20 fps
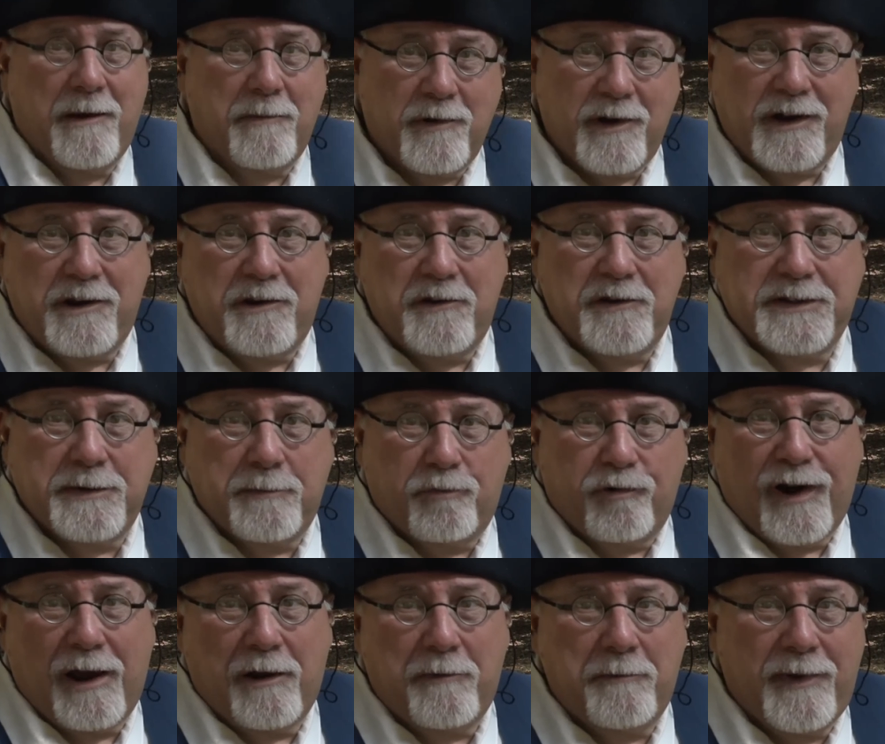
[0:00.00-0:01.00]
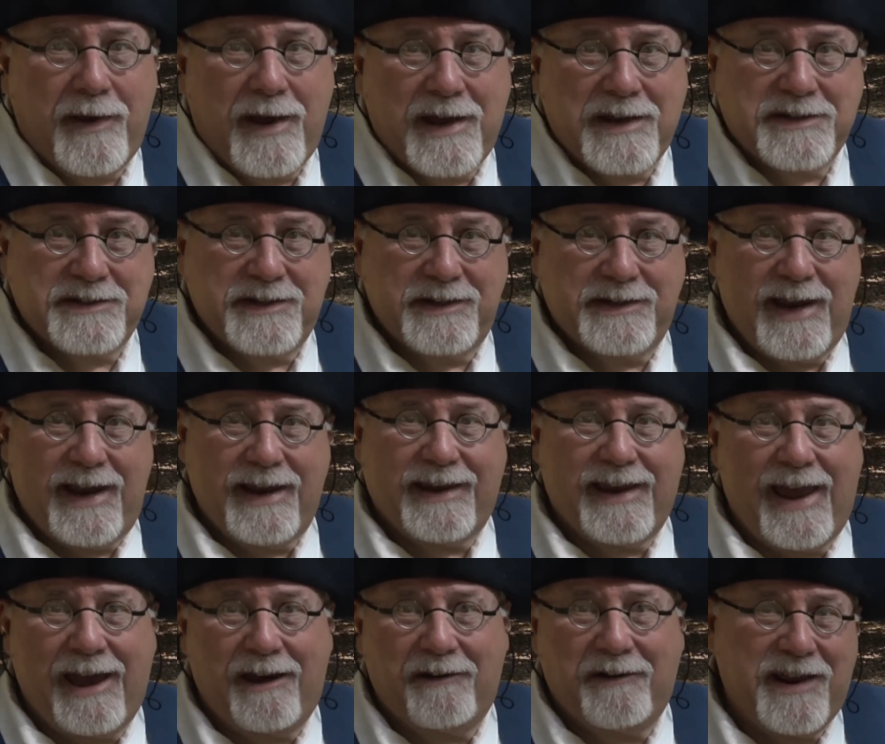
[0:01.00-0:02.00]
I'm going to use the brown Bess to take
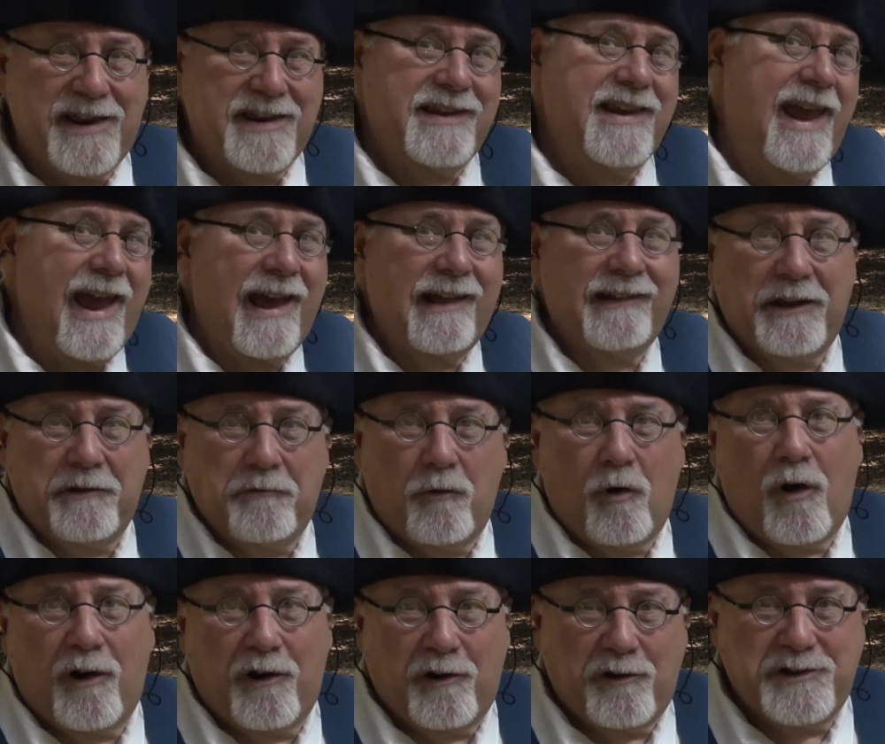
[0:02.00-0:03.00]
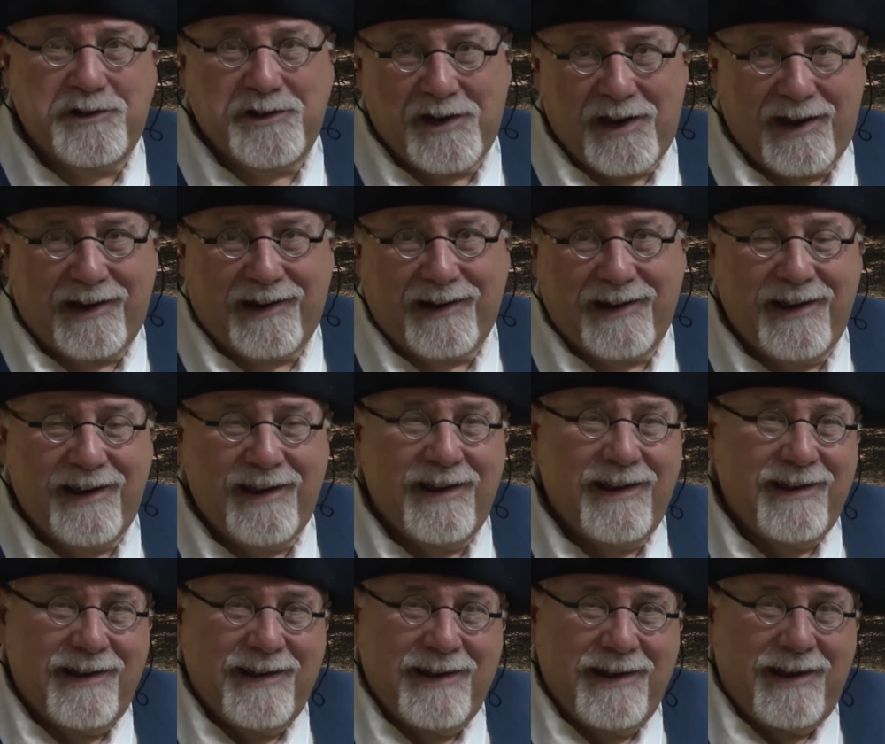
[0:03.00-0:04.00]
out a gallon water jug.
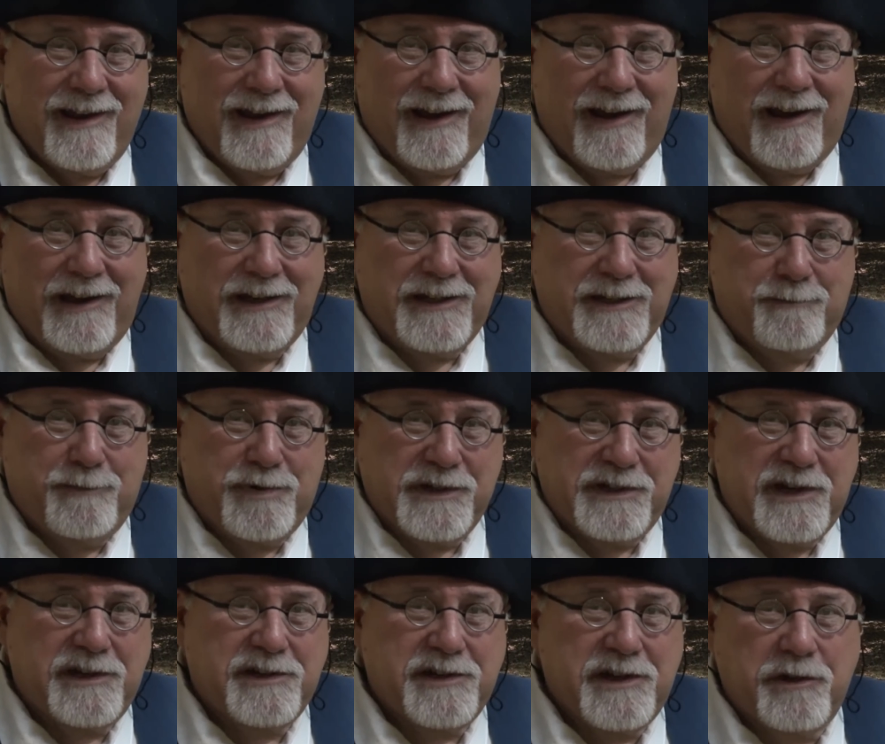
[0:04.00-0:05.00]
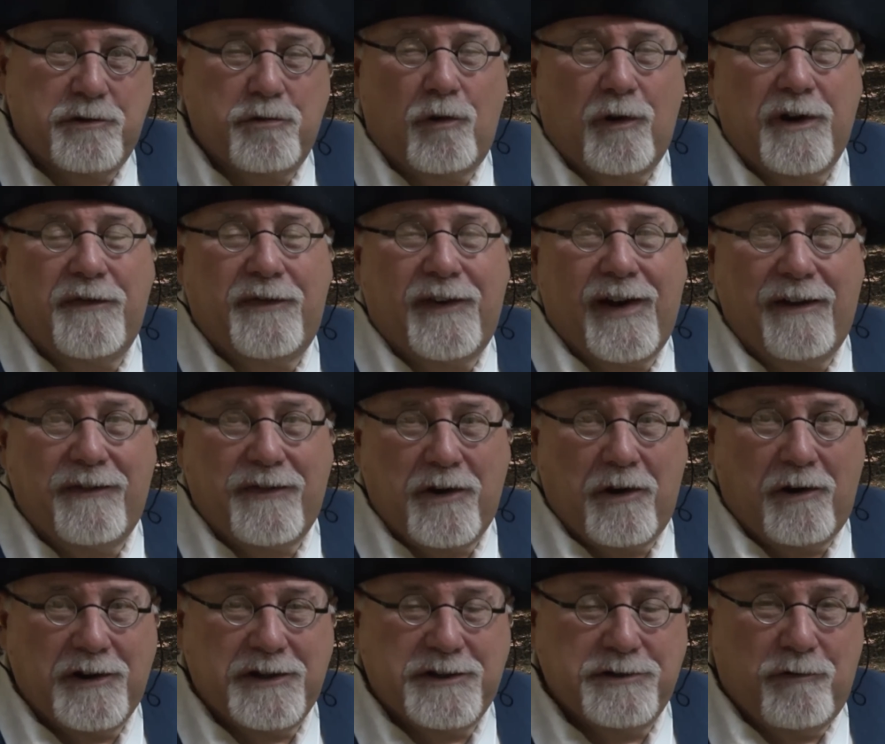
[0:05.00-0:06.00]
It's positioned 25
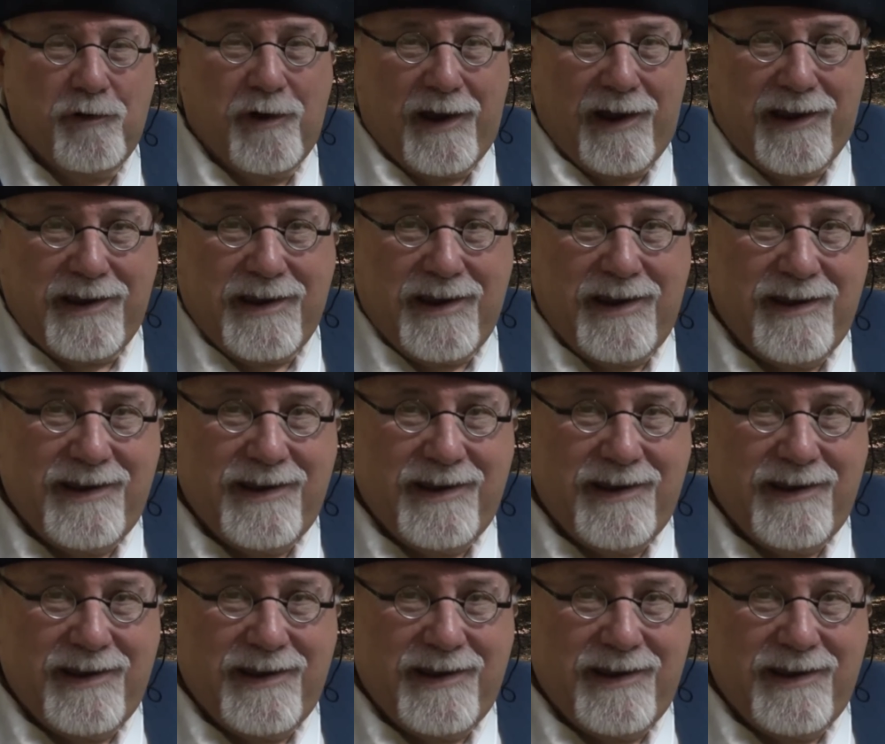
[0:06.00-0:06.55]
yards away,